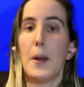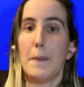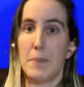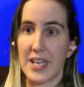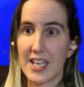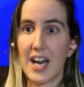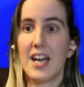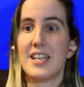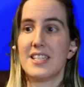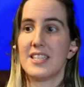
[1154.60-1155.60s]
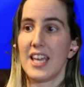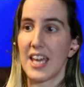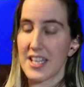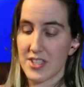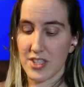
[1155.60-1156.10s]
because
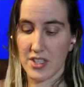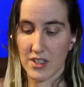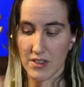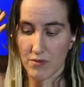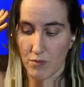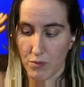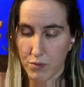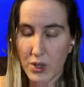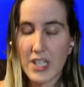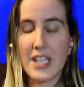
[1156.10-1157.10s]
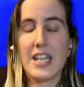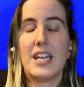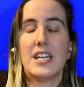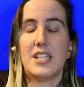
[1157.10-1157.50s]
it's really